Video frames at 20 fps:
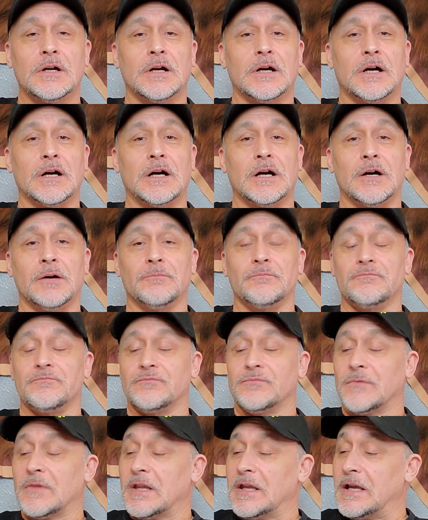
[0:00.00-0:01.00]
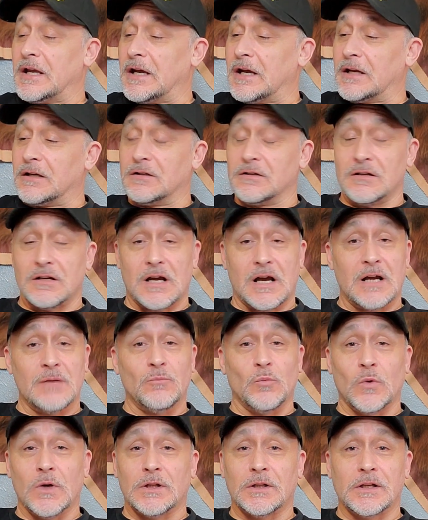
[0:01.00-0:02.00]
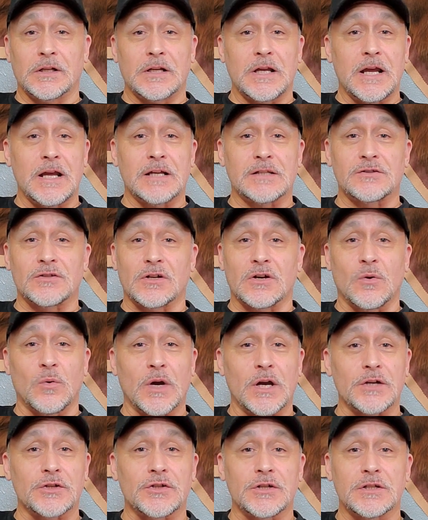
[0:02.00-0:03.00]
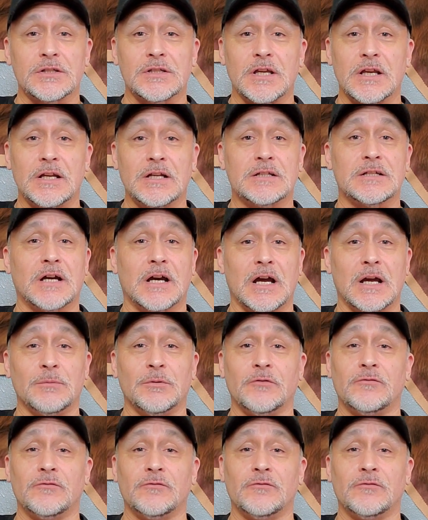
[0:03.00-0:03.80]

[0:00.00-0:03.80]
And I'm willing to answer questions anytime.